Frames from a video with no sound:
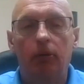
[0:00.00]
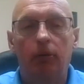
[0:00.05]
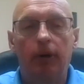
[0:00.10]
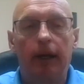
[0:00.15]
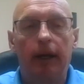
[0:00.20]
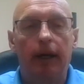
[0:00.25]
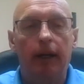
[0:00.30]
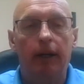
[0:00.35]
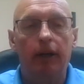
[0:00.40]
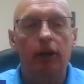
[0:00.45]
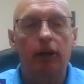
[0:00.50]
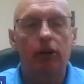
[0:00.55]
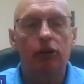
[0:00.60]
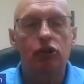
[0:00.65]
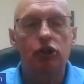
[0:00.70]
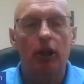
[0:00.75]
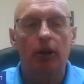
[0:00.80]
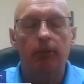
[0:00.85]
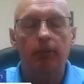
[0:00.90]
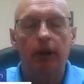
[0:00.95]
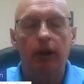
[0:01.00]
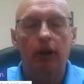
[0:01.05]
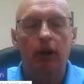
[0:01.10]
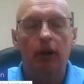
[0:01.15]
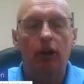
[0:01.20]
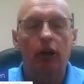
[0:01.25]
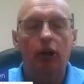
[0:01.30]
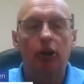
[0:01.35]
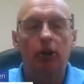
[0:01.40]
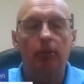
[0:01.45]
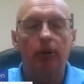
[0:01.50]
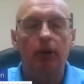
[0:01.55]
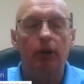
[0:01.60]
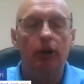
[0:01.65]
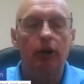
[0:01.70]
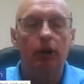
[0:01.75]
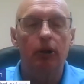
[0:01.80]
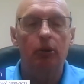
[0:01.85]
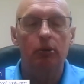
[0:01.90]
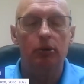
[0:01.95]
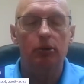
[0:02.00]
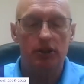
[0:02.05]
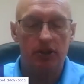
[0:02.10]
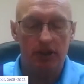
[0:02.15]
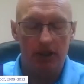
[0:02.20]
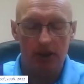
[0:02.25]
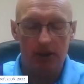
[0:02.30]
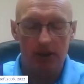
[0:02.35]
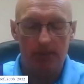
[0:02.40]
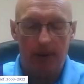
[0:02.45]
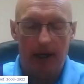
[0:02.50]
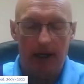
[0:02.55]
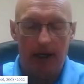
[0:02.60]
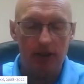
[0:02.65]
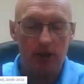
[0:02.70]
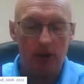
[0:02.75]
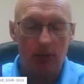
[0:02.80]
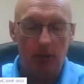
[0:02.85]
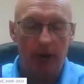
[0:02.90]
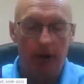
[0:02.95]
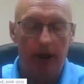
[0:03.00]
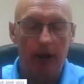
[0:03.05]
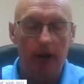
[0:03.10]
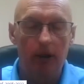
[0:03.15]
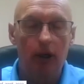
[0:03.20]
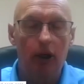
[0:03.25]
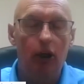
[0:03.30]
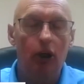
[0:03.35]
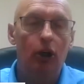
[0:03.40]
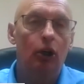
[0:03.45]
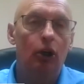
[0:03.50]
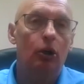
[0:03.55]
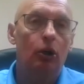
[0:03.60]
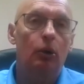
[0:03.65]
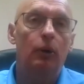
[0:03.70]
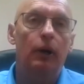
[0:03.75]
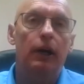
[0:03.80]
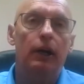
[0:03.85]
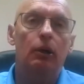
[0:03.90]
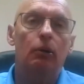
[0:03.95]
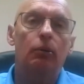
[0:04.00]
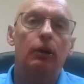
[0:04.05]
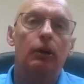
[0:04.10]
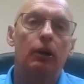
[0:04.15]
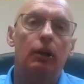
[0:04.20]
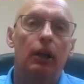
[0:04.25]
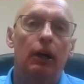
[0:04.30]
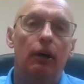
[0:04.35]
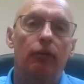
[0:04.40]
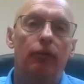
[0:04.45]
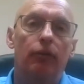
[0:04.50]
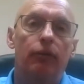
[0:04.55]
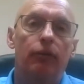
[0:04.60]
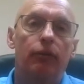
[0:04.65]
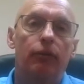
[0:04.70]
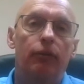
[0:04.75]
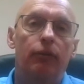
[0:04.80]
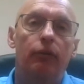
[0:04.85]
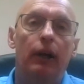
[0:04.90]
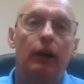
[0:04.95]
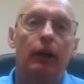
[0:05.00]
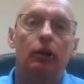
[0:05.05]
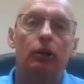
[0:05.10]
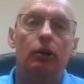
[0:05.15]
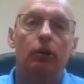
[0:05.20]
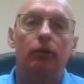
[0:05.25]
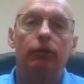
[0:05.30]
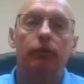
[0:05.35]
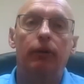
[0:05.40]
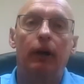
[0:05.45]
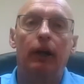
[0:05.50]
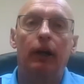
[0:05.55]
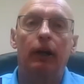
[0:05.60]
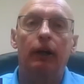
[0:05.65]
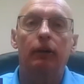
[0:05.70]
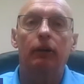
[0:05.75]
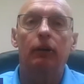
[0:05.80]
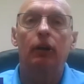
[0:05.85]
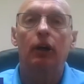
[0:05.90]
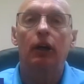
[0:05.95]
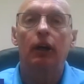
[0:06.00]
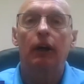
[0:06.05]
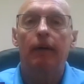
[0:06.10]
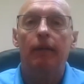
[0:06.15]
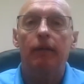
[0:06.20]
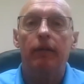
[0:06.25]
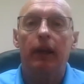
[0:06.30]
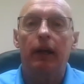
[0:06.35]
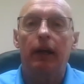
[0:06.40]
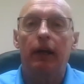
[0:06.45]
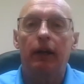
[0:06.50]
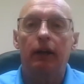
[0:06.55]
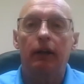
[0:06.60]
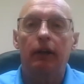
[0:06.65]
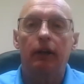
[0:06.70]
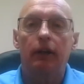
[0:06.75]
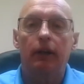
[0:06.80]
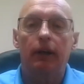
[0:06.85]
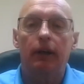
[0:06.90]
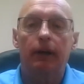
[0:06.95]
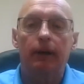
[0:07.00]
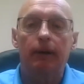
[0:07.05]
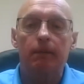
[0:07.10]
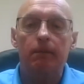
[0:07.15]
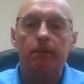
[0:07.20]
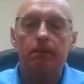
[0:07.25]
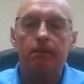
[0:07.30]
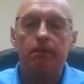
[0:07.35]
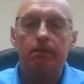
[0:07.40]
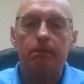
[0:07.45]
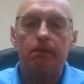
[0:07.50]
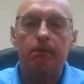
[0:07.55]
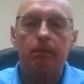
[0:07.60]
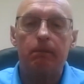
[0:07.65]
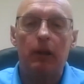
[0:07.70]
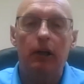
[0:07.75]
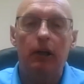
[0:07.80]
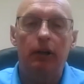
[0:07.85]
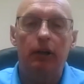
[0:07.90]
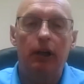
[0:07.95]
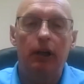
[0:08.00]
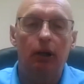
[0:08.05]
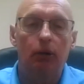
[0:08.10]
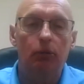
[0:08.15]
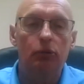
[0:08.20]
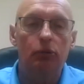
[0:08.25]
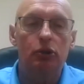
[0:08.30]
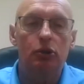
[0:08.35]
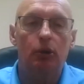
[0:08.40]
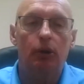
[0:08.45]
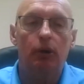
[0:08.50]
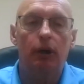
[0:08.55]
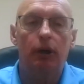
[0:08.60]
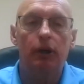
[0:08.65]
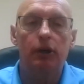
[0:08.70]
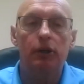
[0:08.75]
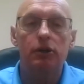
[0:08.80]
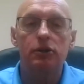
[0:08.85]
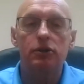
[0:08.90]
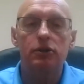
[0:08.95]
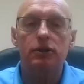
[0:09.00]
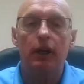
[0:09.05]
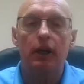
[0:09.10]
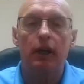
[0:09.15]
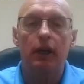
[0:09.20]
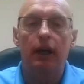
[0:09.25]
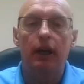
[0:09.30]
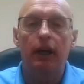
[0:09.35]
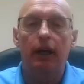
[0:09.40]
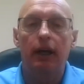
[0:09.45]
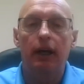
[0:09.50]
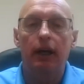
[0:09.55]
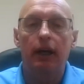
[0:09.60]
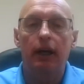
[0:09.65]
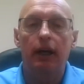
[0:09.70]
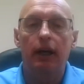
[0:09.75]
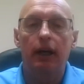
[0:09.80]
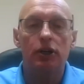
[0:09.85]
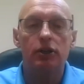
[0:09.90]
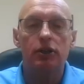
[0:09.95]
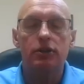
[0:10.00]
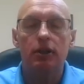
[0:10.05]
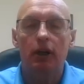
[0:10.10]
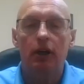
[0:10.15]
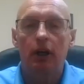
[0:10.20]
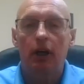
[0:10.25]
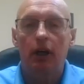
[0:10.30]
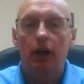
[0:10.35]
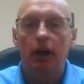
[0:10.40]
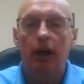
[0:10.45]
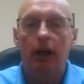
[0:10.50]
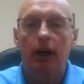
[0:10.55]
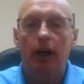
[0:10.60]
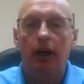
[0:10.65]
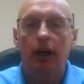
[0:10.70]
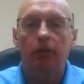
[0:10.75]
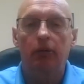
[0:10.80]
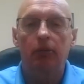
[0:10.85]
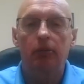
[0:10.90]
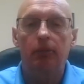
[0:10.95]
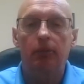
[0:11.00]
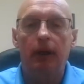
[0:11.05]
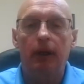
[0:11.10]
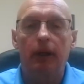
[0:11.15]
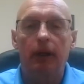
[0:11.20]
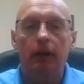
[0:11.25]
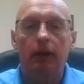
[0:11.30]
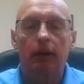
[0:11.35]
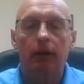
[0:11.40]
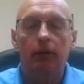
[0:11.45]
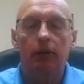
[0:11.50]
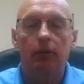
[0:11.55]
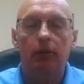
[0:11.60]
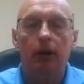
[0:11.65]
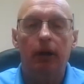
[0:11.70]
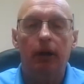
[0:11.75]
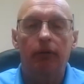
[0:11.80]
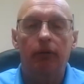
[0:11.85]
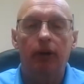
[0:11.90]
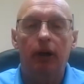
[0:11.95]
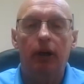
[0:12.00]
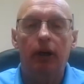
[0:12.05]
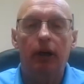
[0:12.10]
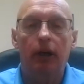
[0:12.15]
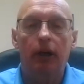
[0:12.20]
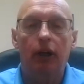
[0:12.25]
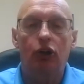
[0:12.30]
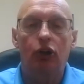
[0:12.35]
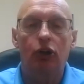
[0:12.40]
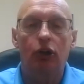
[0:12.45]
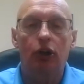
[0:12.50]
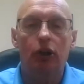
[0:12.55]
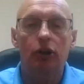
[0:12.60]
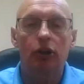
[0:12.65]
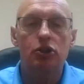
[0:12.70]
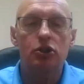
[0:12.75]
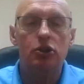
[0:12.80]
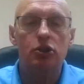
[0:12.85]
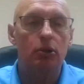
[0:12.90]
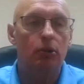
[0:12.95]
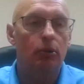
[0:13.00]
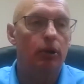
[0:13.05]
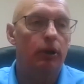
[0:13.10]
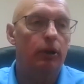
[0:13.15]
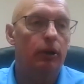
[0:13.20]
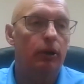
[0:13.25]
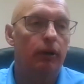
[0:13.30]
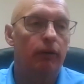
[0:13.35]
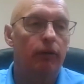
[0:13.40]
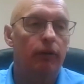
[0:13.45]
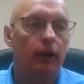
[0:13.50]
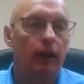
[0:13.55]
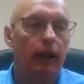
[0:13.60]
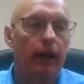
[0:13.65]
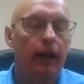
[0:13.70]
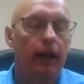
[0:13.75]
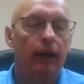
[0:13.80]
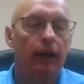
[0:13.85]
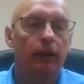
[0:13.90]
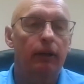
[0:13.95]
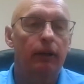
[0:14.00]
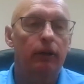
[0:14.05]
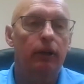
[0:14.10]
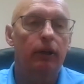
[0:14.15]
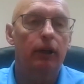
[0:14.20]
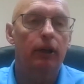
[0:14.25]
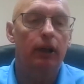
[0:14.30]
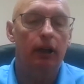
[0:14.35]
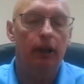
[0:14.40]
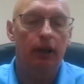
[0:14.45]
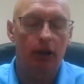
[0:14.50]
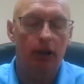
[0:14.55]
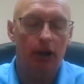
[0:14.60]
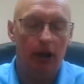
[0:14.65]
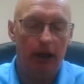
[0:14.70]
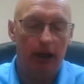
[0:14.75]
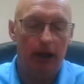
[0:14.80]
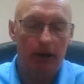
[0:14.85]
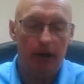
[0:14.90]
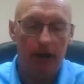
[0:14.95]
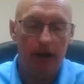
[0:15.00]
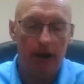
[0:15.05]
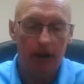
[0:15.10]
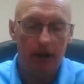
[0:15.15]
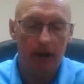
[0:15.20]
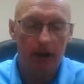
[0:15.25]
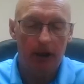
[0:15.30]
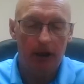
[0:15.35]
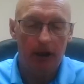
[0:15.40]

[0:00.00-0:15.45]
We had a gentleman in our community who has since passed away, who had a real love for Vanderhoof and the outdoors, and just being a very good steward of the land in our area.